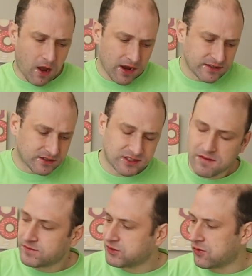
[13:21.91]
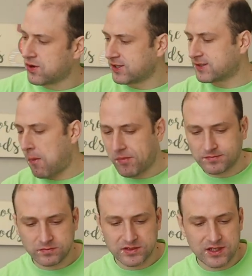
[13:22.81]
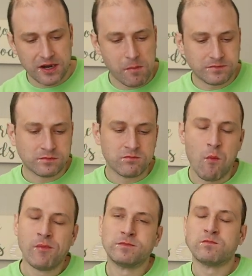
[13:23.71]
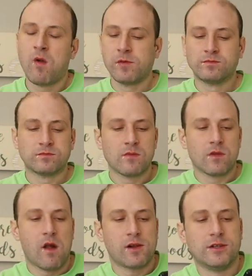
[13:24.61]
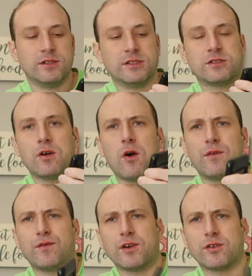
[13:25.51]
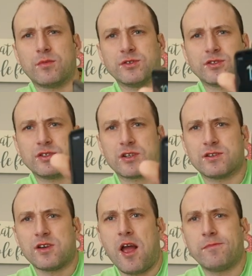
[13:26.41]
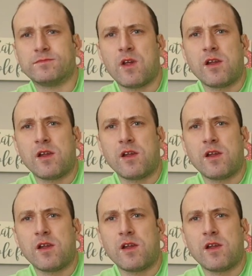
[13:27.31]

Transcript: I got 17 donuts done. It is, I forgot, almost checked the time.